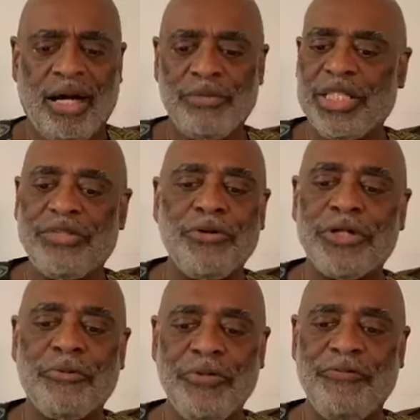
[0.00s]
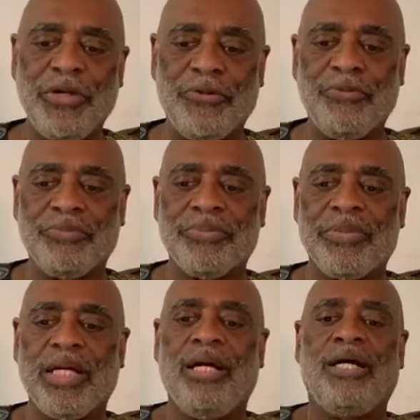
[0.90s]
I'm just doing a review.
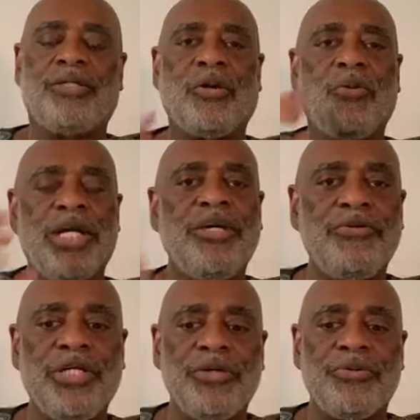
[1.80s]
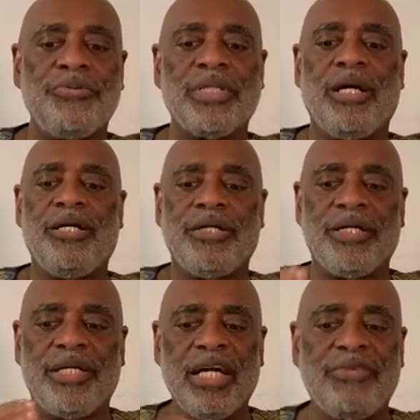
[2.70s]
So what do?
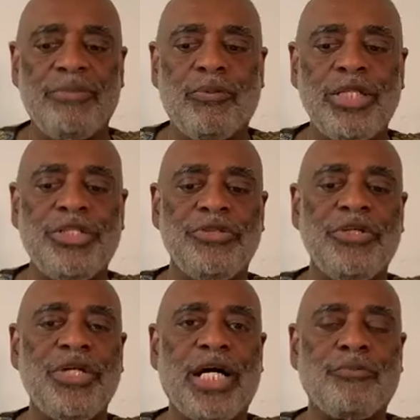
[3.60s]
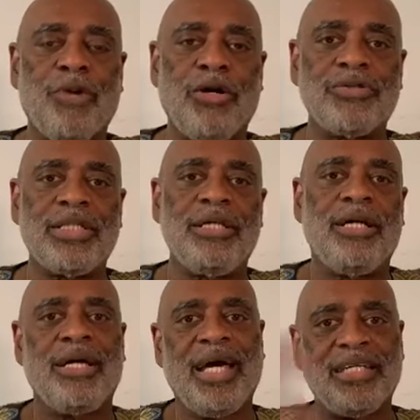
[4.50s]
Give up what you do not want
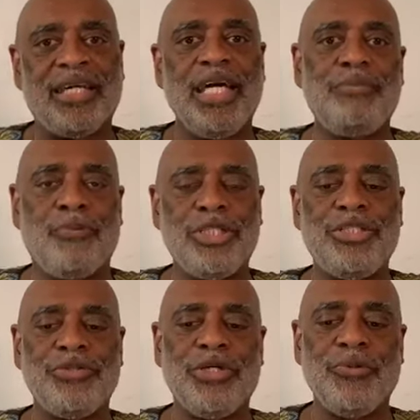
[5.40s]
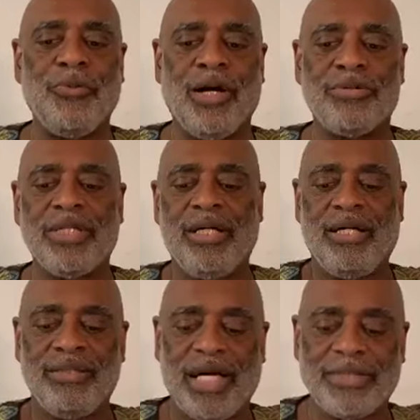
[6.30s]
and keep what you do want.
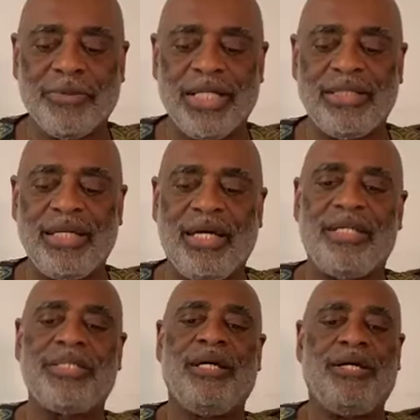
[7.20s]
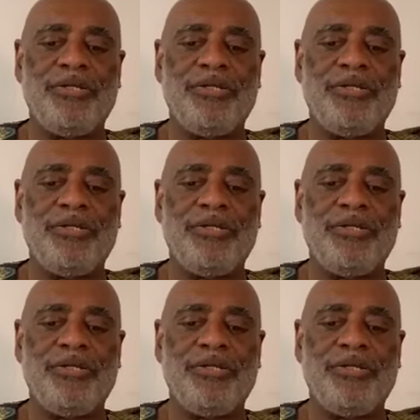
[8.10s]
That's what it says.